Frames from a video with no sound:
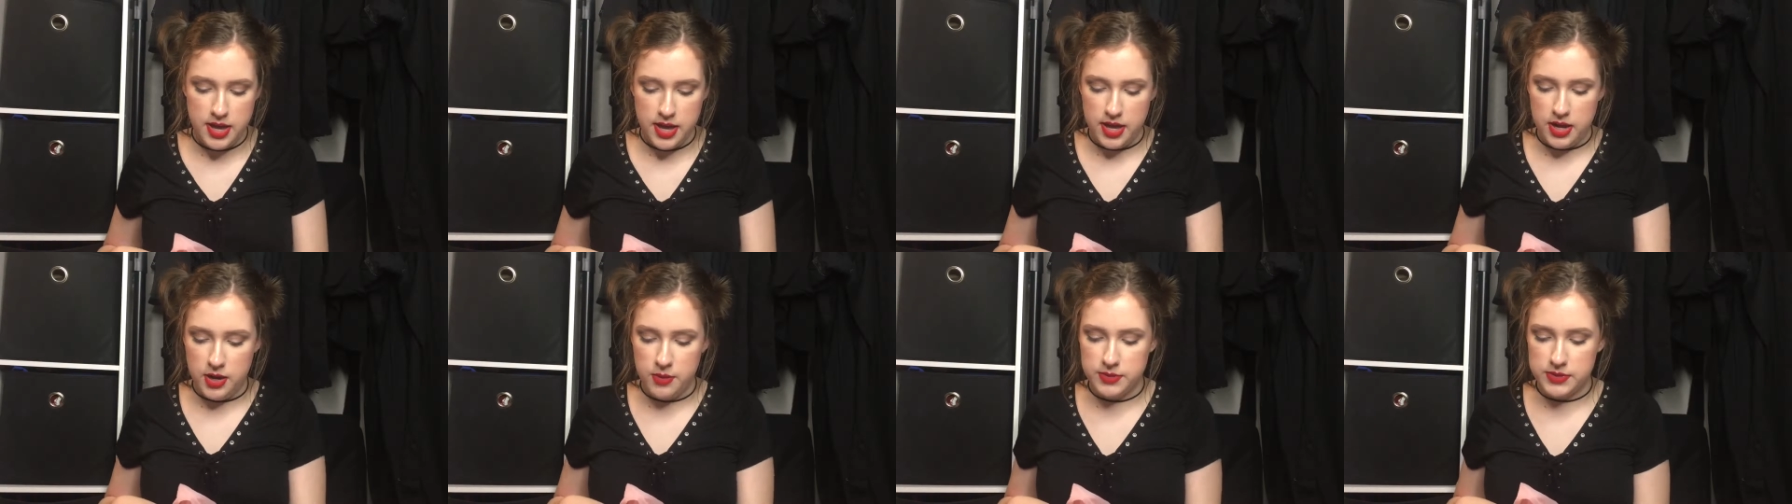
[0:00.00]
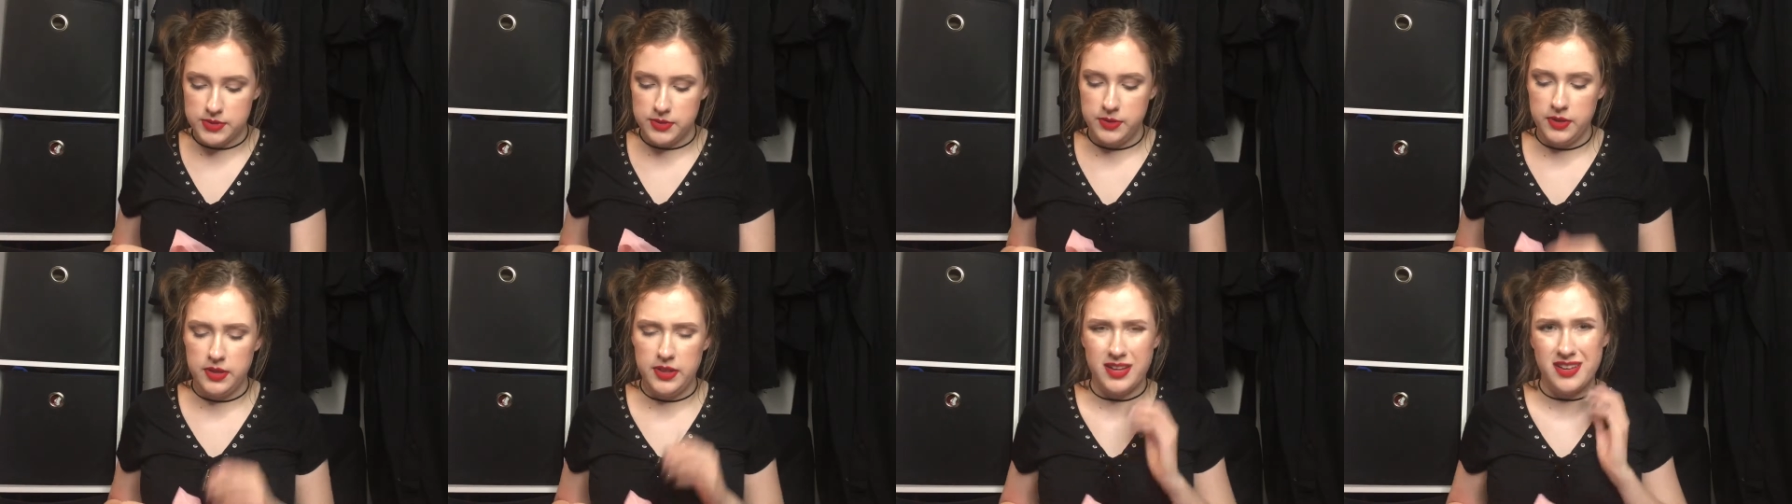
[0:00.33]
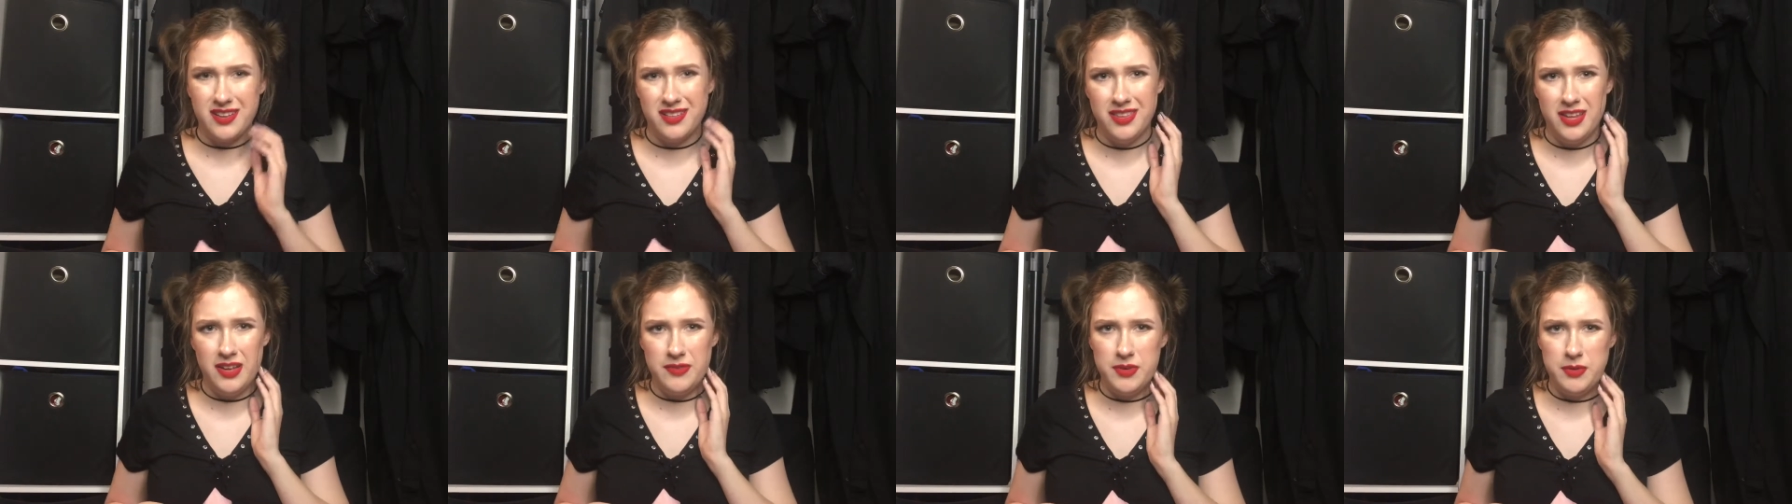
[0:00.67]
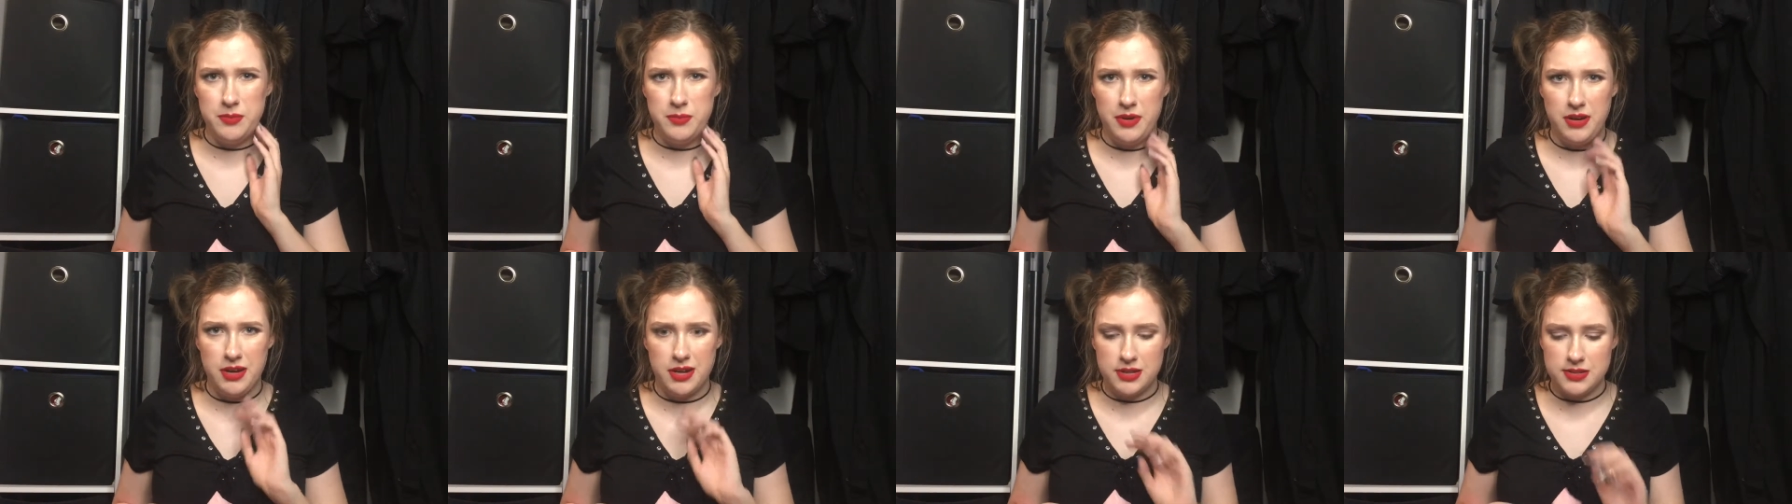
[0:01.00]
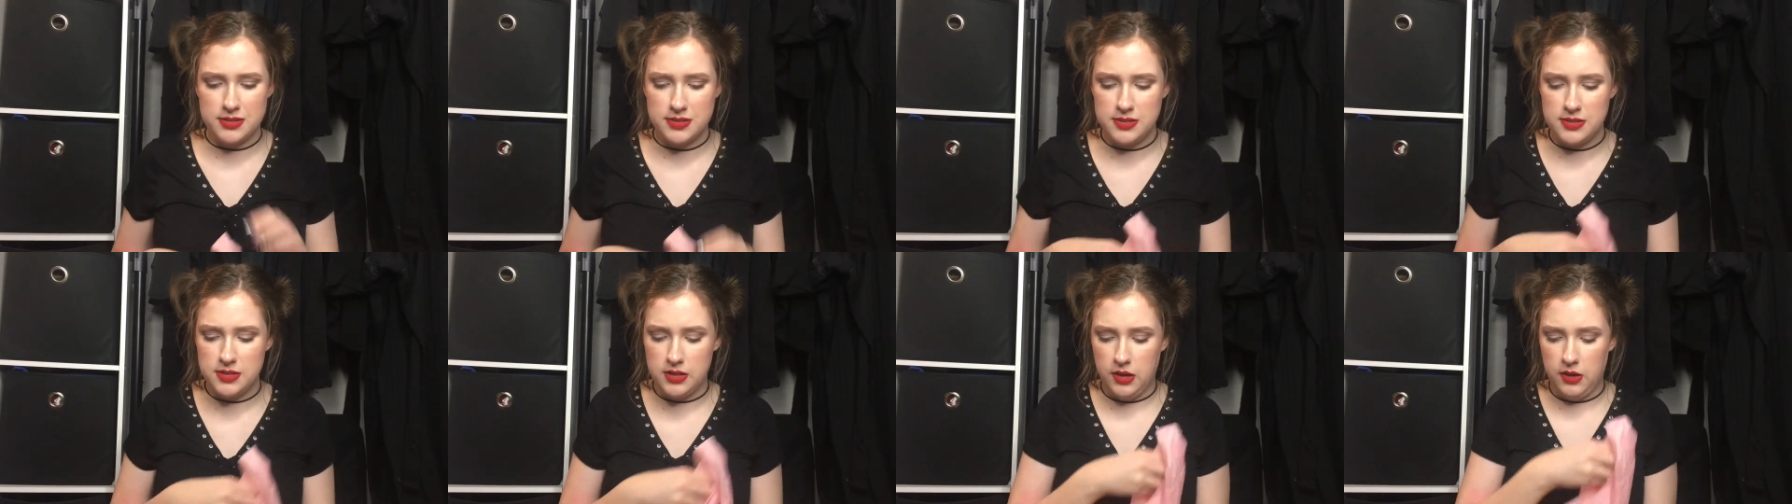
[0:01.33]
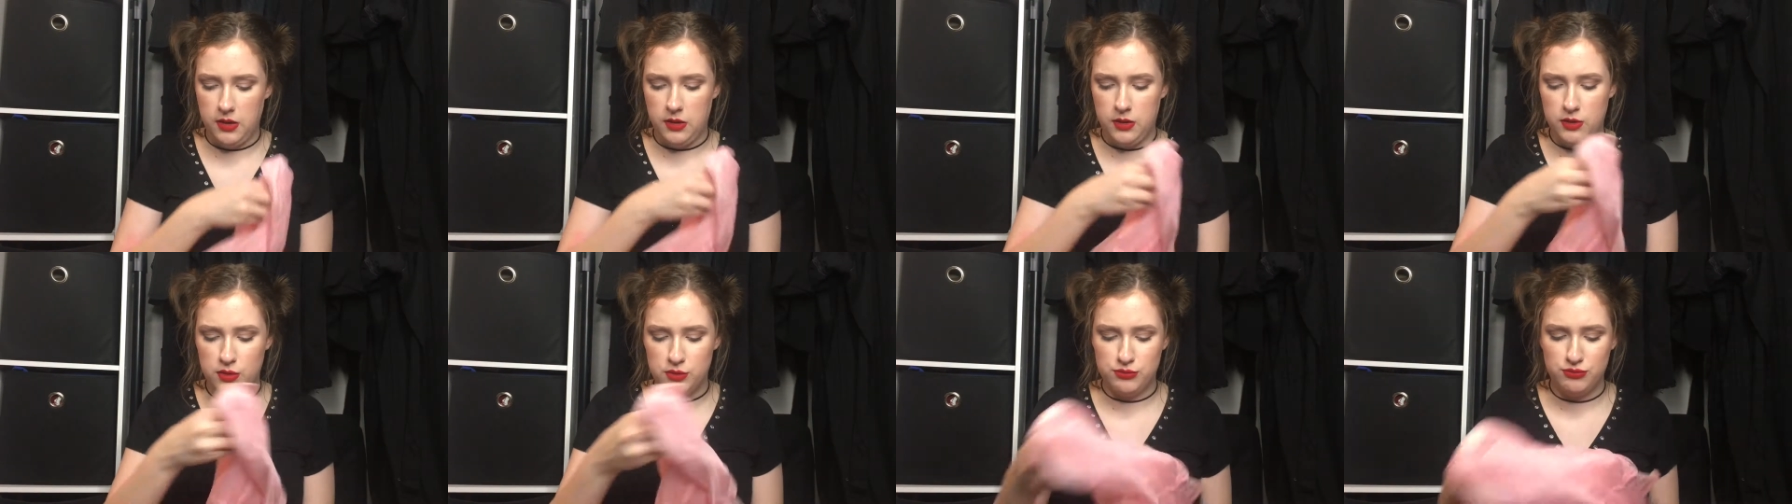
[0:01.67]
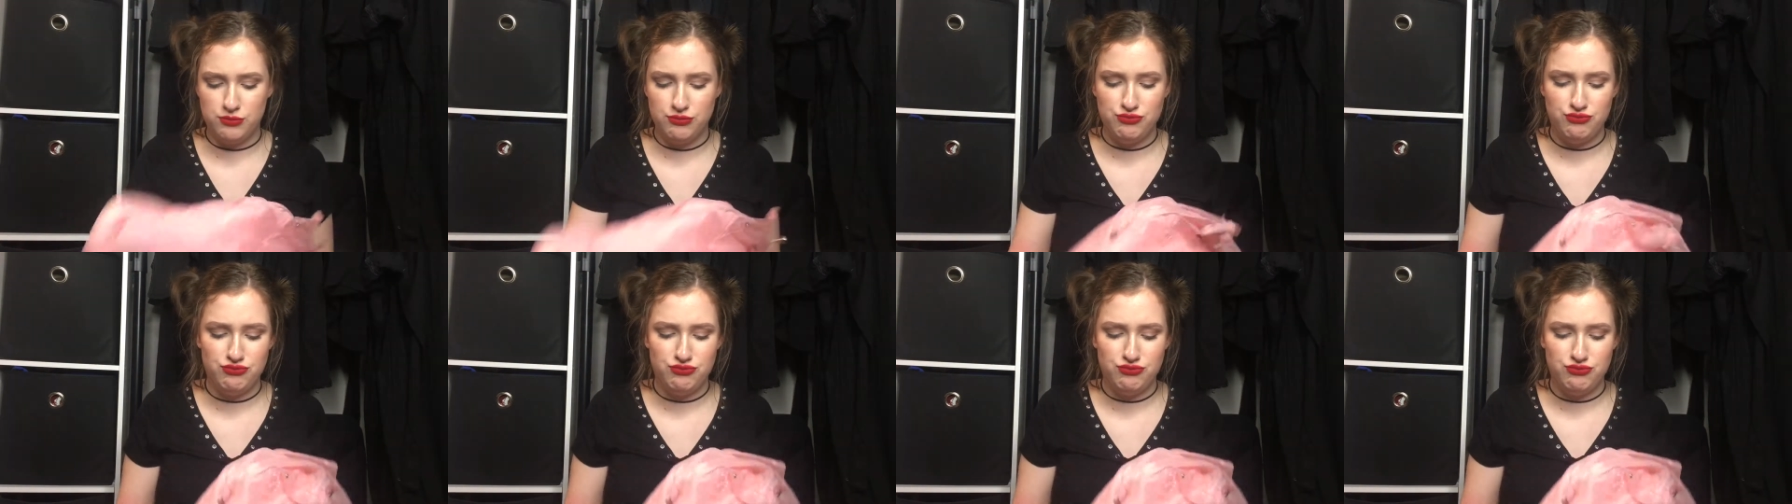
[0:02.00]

and it was only like 11 bucks so